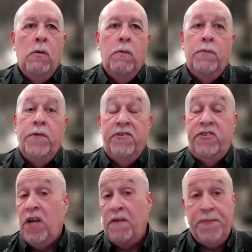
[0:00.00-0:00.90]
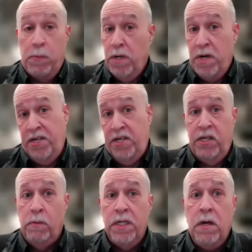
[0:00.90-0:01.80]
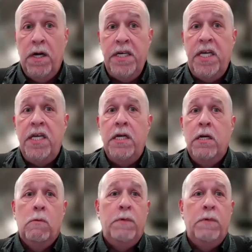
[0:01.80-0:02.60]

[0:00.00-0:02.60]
There's stuff that we're not doing on here.